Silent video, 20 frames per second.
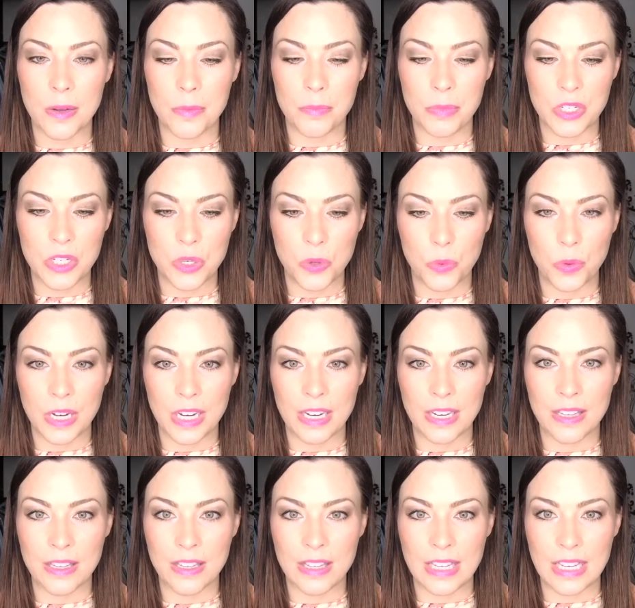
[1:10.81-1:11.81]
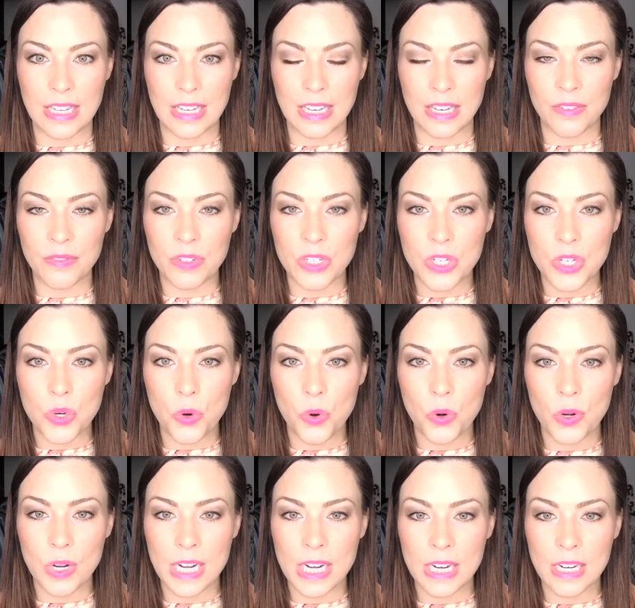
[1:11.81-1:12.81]
between the
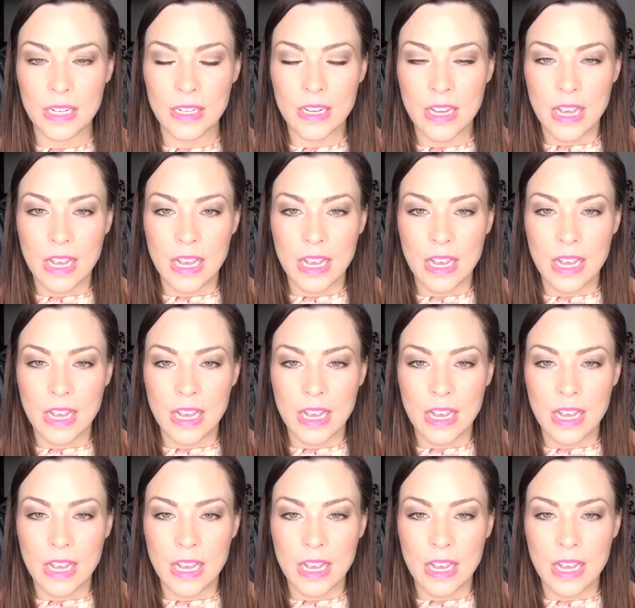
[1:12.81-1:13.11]
inventory,